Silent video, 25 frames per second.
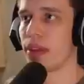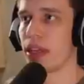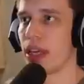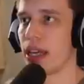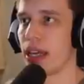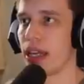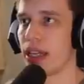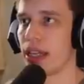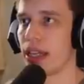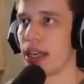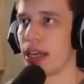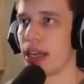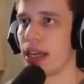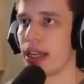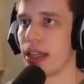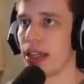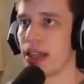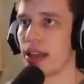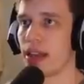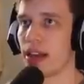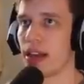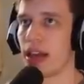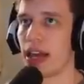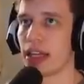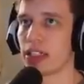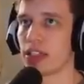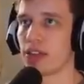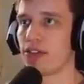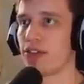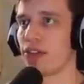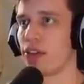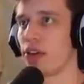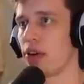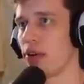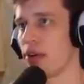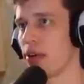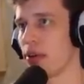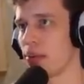And then, as a
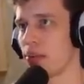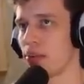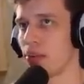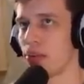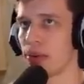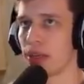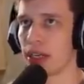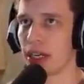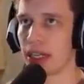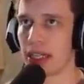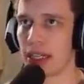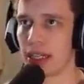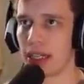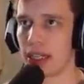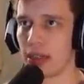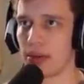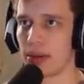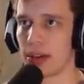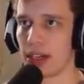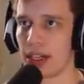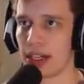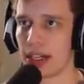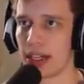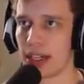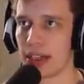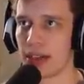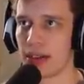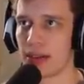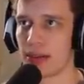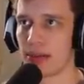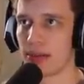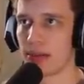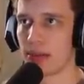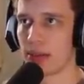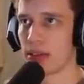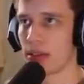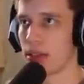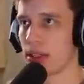follow-up, we'll get the eBay here.
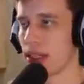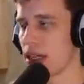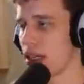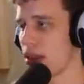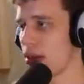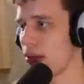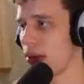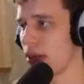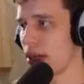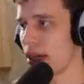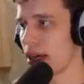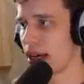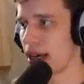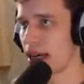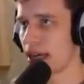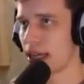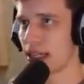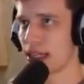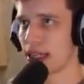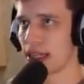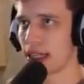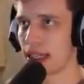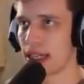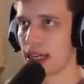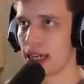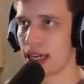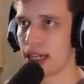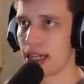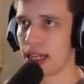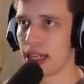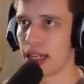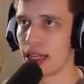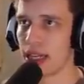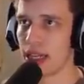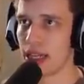Kind of want to hide it again.